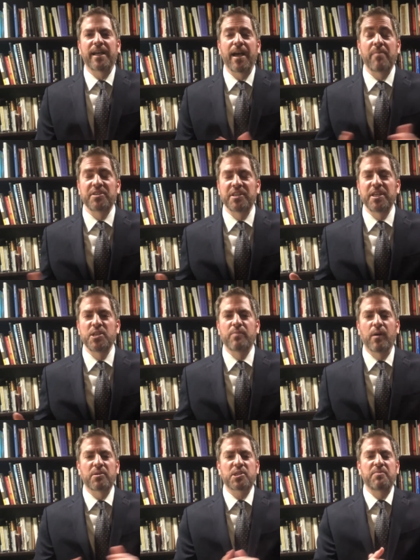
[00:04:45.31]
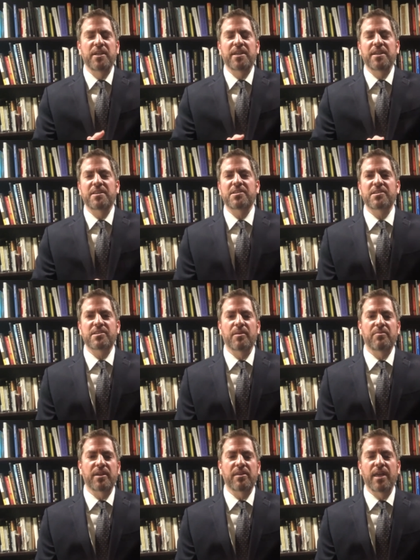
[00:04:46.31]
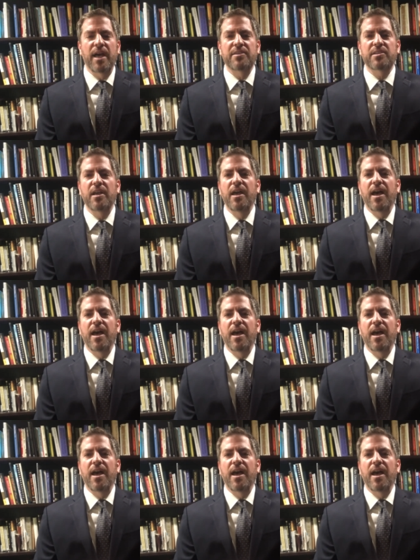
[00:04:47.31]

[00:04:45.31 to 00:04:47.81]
I happen to teach public speaking. This is something that